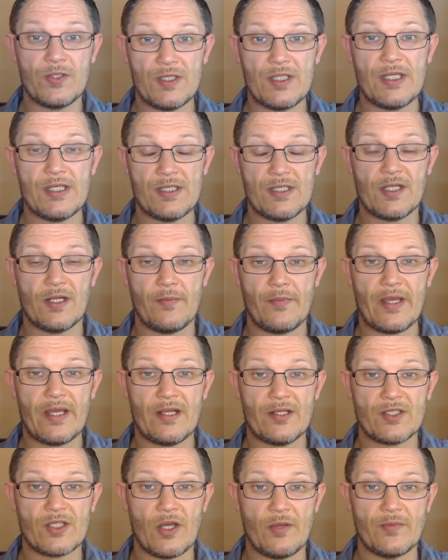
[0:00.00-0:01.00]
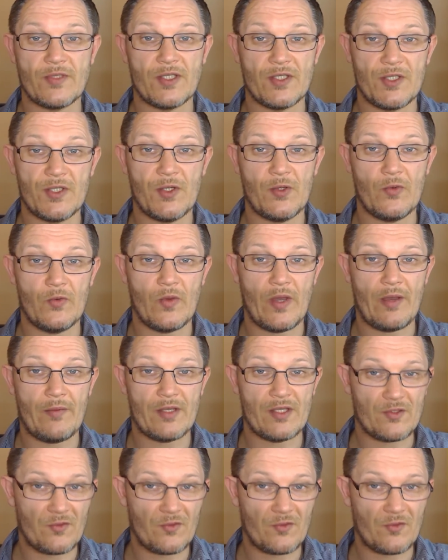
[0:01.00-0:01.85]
decent amount of time to do. I mean,